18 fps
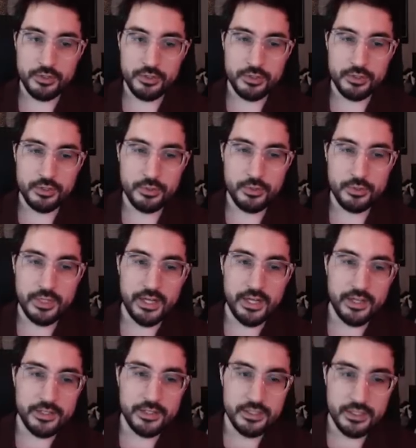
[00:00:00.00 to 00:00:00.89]
to get
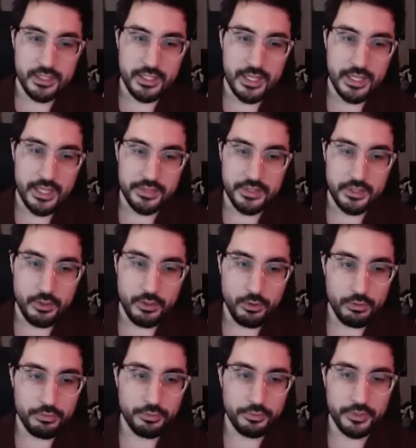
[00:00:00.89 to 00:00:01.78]
us at that
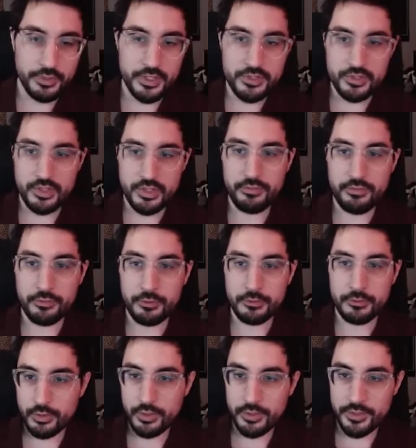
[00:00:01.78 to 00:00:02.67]
Overleech
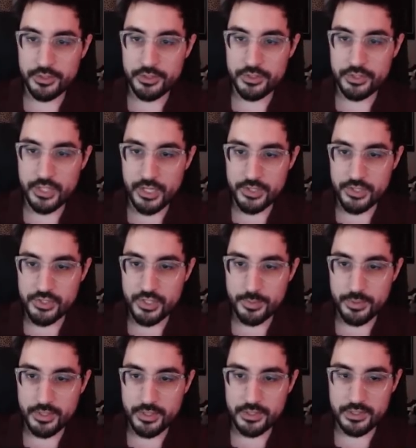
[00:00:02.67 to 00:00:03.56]
level. On this
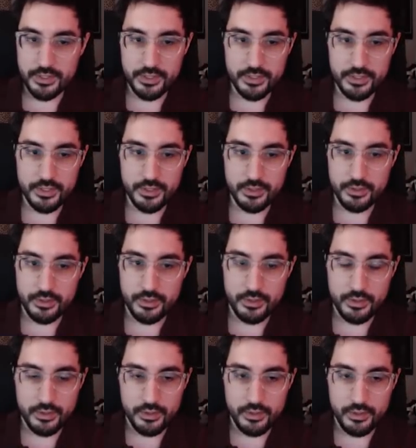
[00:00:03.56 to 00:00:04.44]
ChatGPT
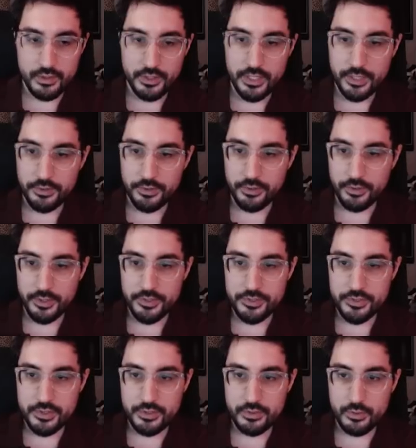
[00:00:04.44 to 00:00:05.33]

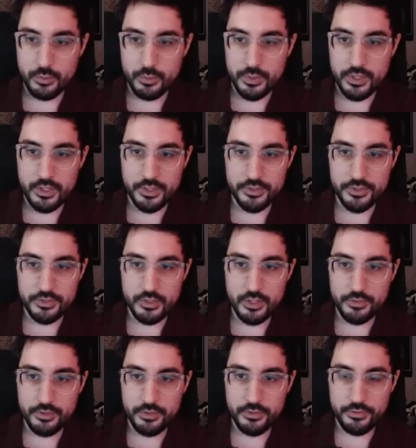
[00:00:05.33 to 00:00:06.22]
calculation, we are
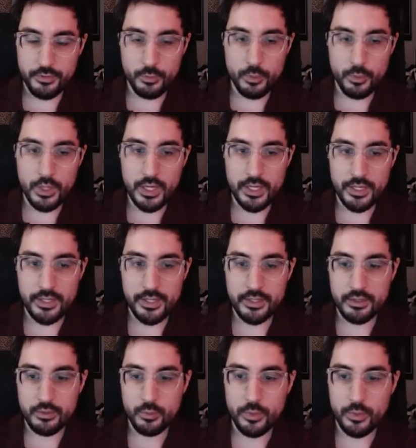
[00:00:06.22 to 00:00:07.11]
solving for
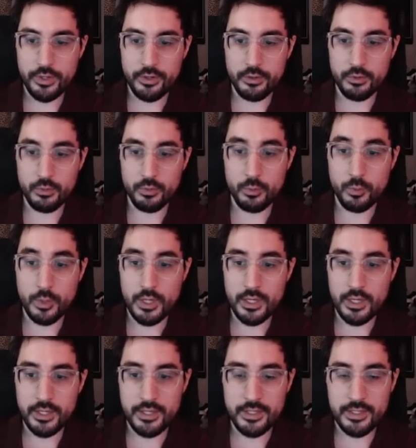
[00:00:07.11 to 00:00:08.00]
y, where
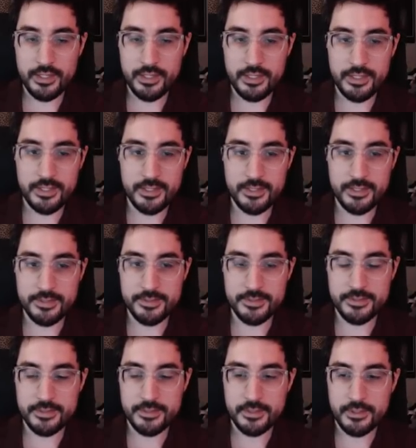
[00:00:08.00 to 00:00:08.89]
y
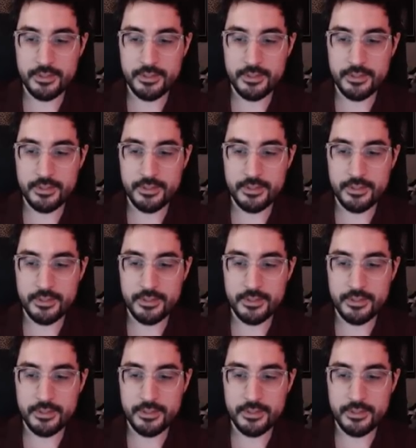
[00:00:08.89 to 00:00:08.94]
is